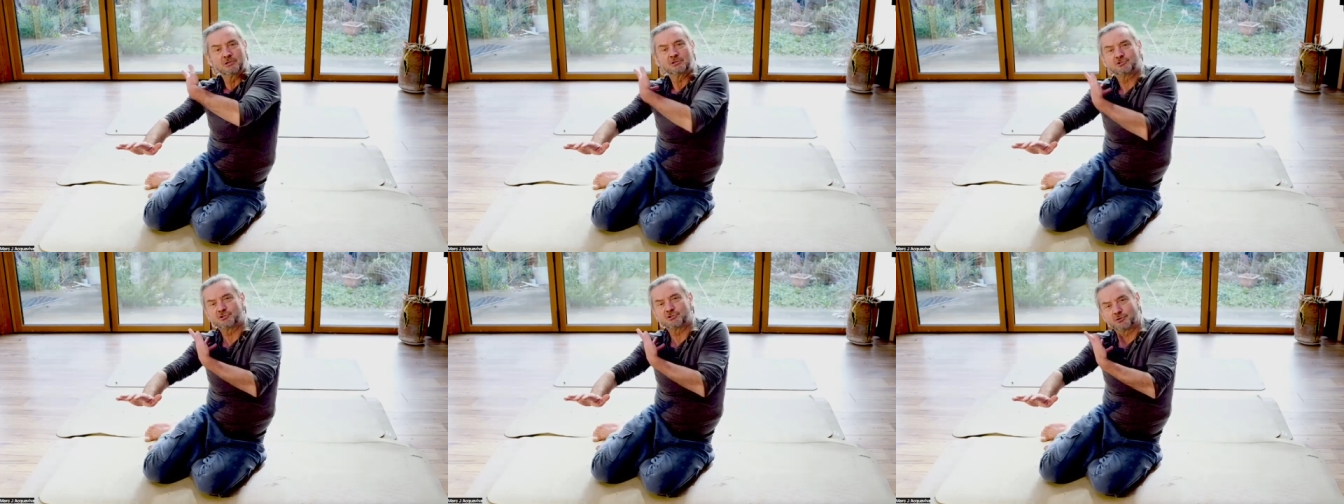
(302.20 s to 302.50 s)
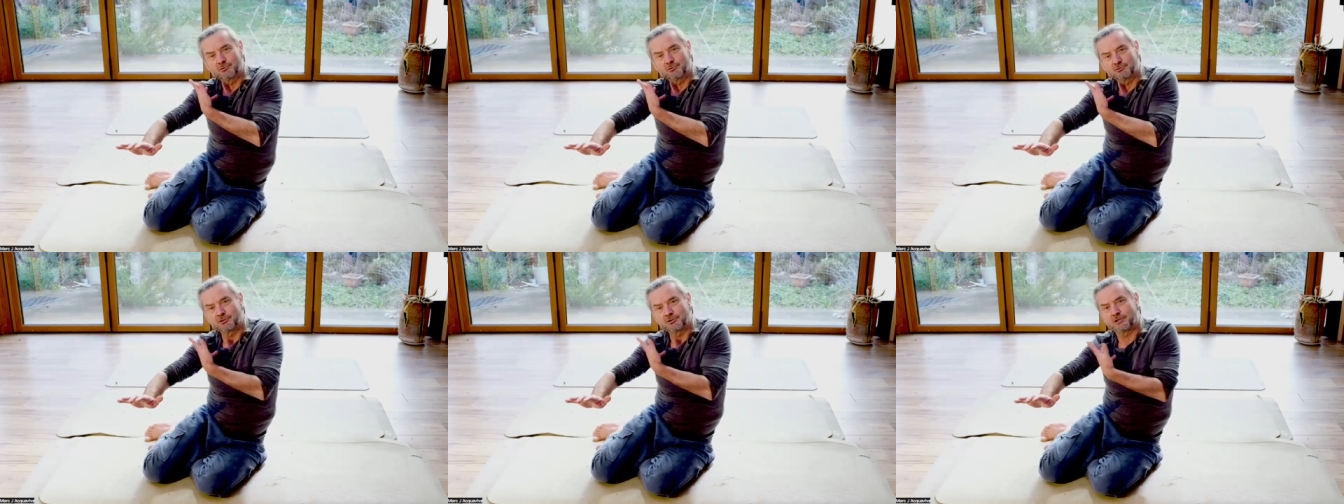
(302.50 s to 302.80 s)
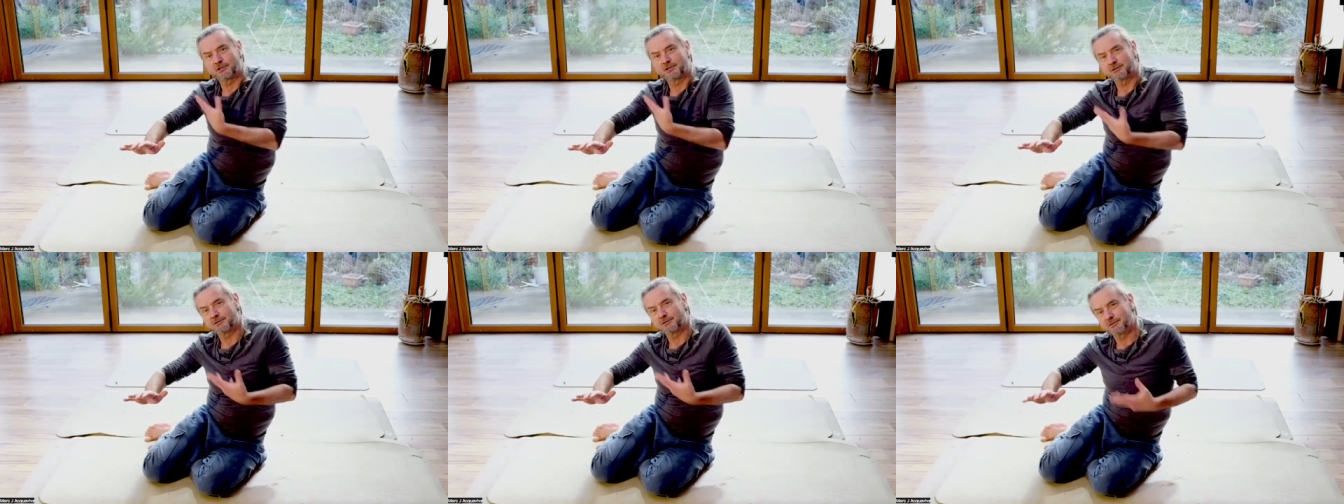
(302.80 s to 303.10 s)

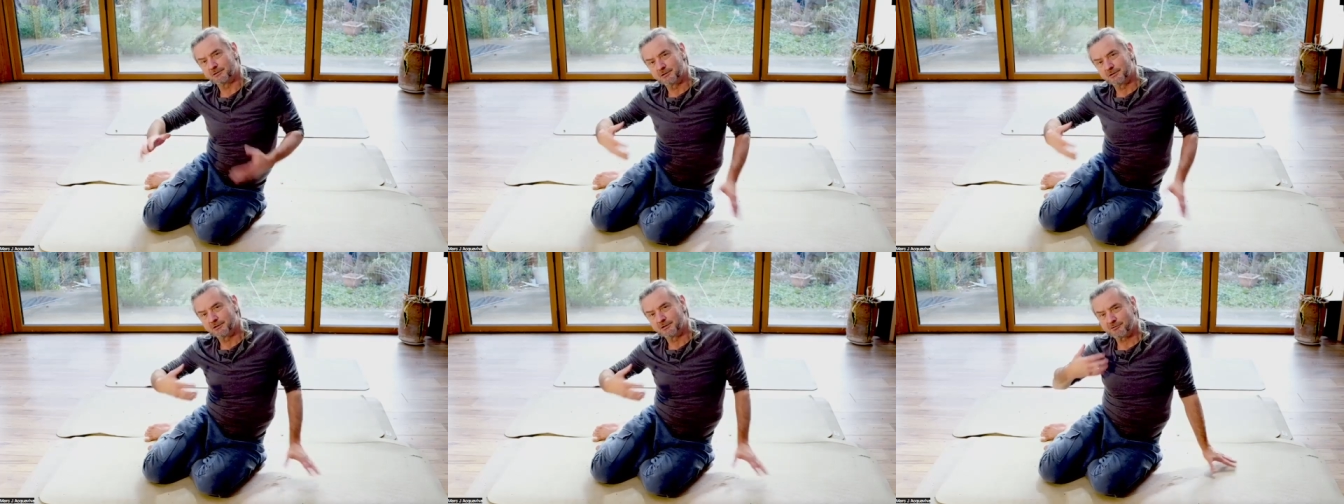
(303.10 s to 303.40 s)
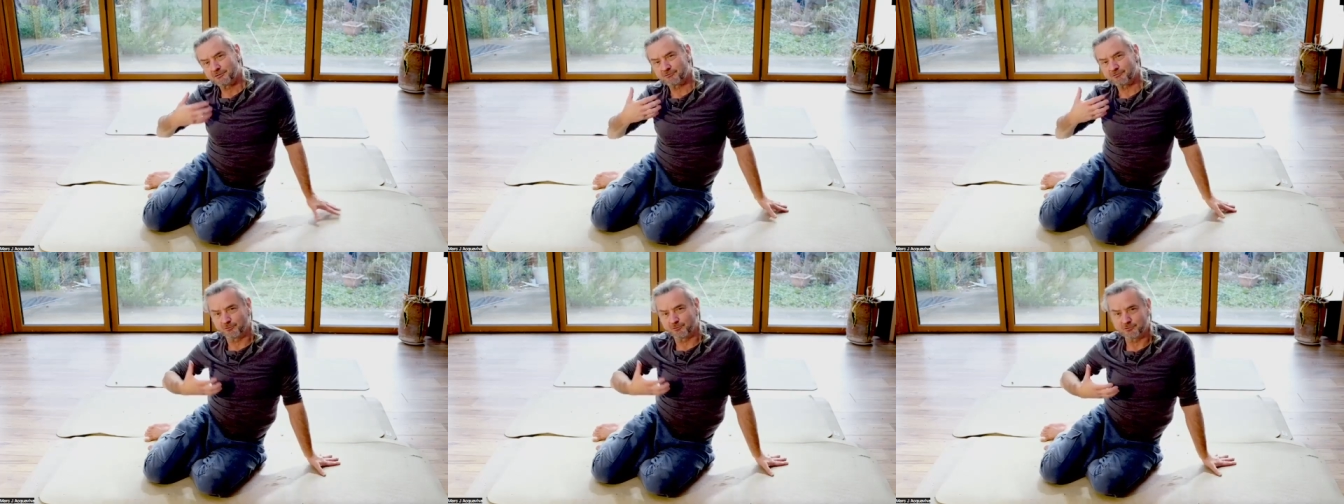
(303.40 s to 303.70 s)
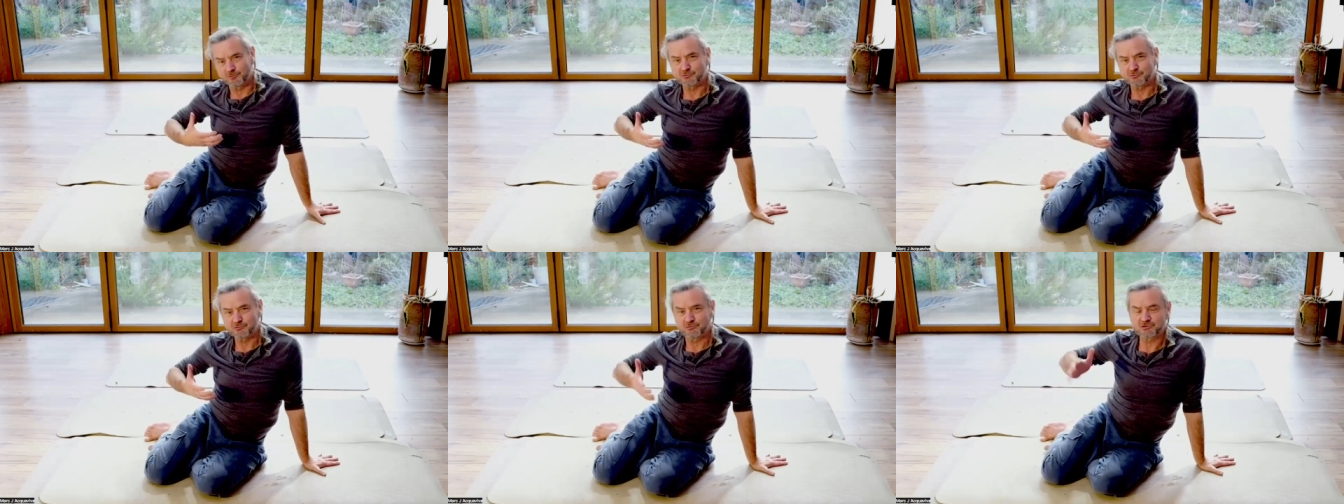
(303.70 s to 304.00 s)
shoulder,
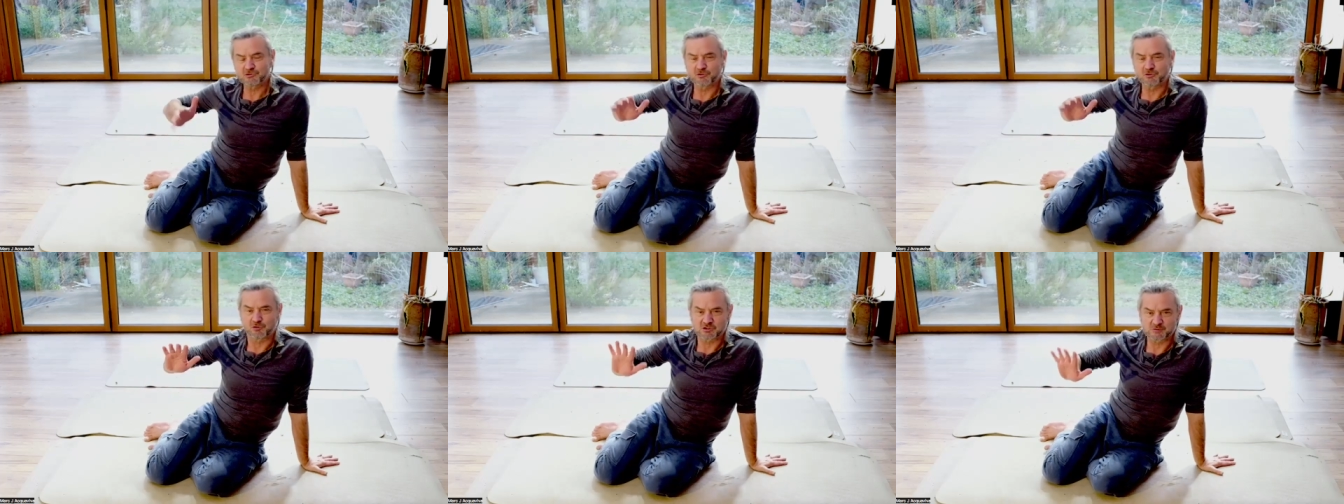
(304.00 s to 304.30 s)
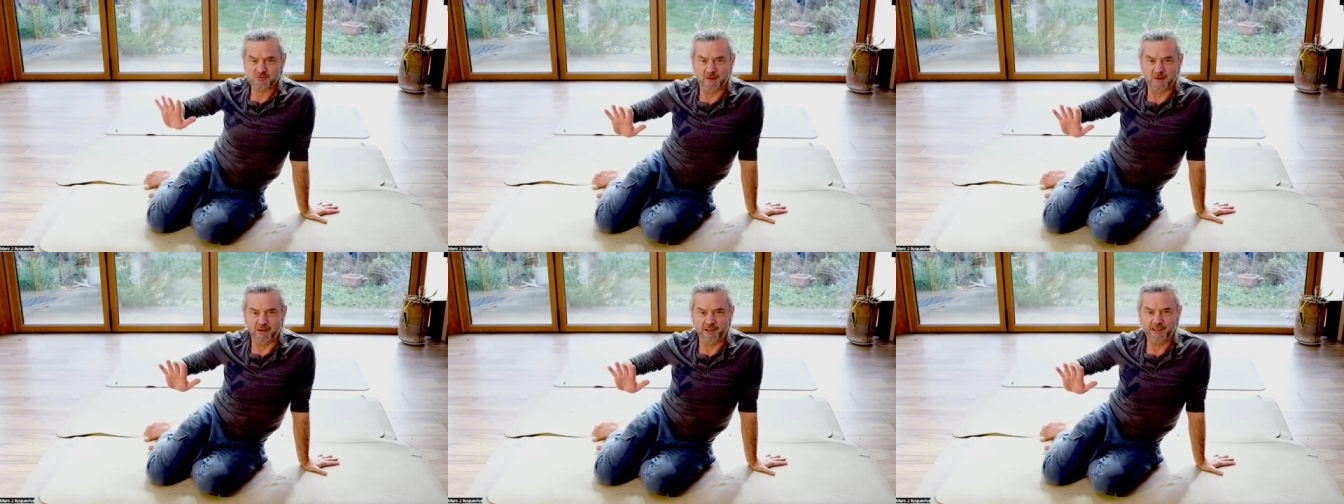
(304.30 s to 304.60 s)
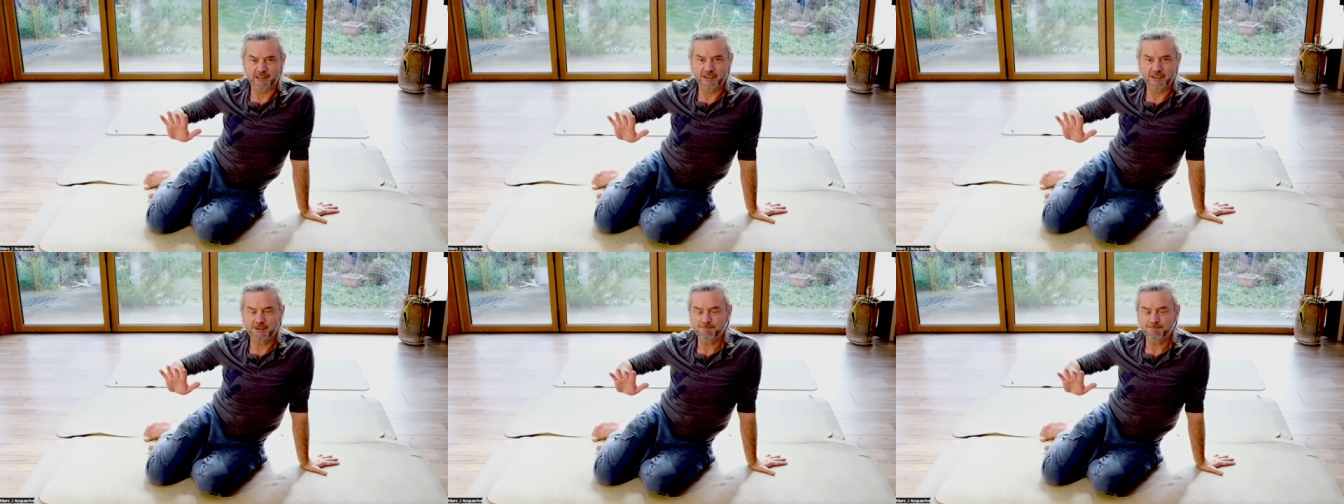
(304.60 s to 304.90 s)
through to your
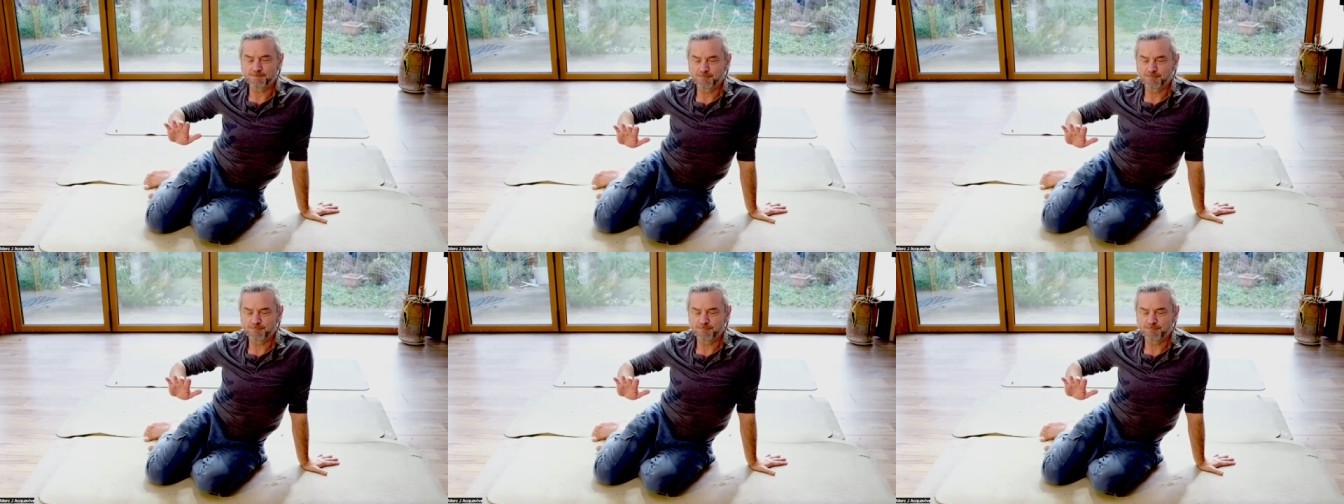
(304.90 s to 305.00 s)
spine.